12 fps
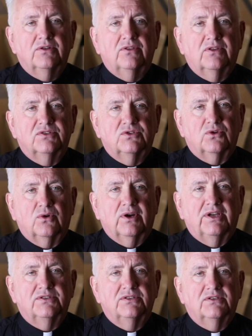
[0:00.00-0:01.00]
the
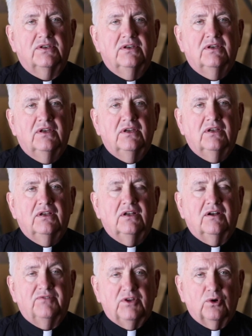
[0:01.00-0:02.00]
stories
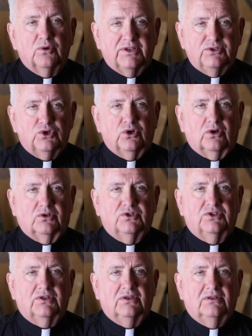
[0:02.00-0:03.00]
of the early
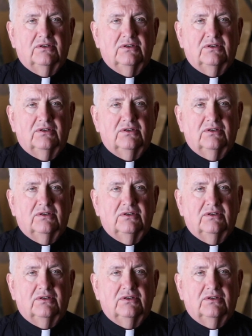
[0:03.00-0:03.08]
church